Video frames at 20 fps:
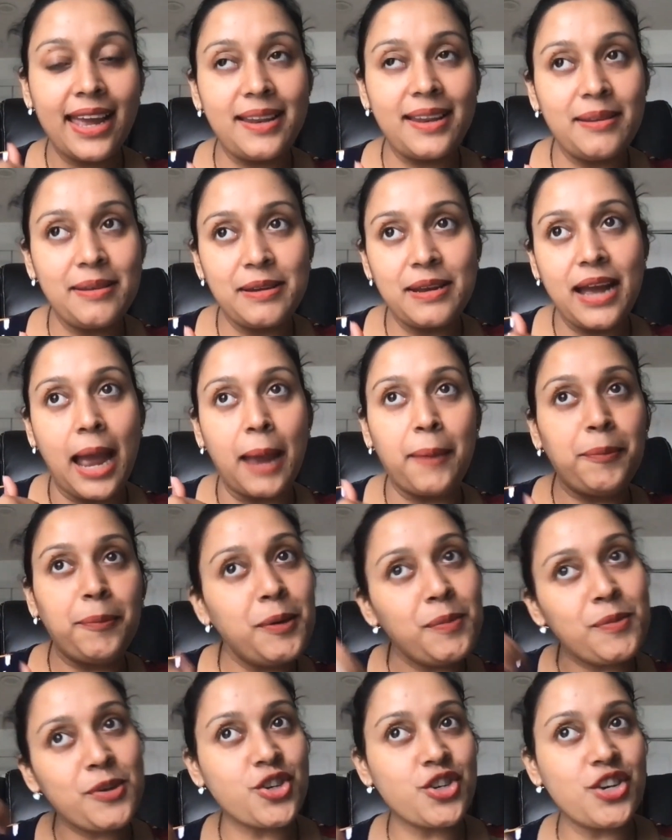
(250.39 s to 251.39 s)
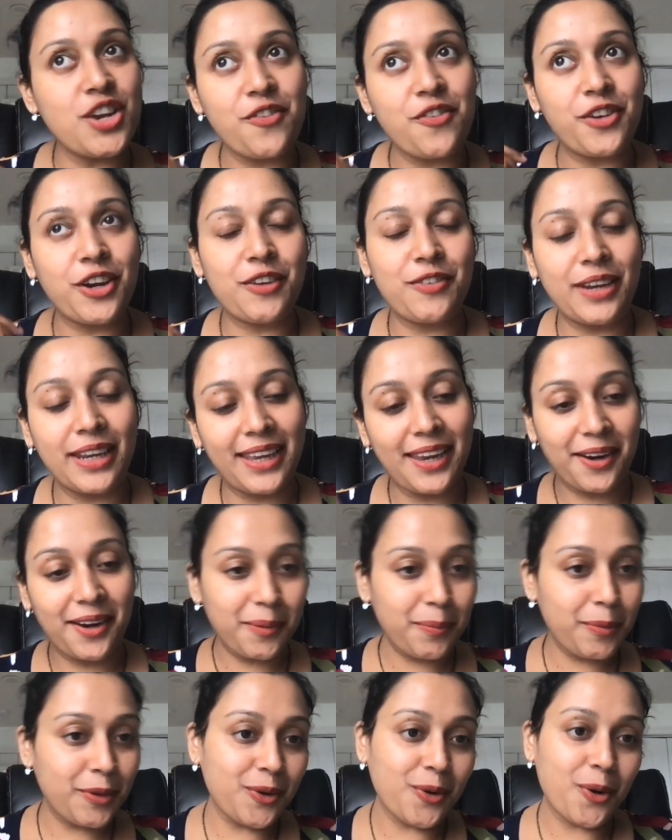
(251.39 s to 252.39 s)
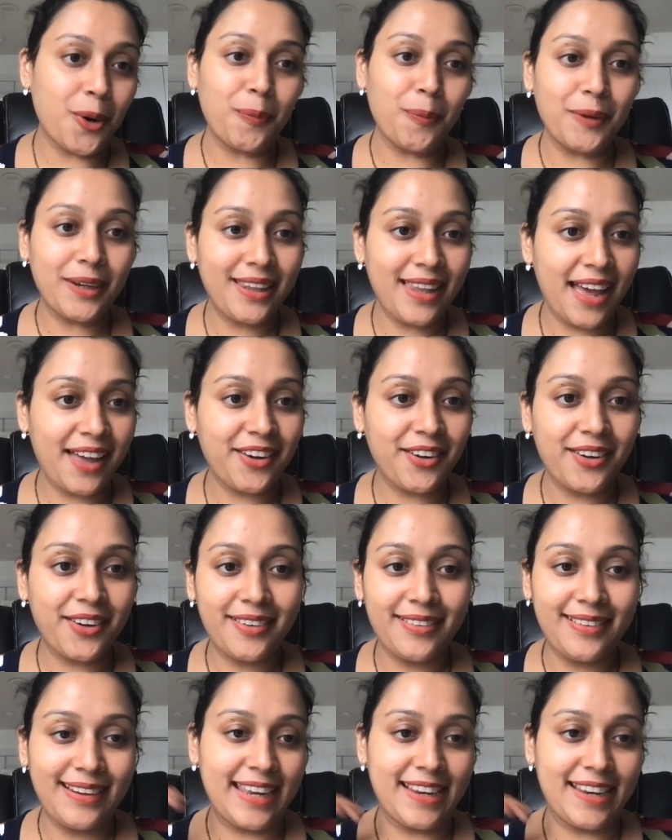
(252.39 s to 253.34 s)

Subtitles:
And I pretty much never even cared about the corporate ladder.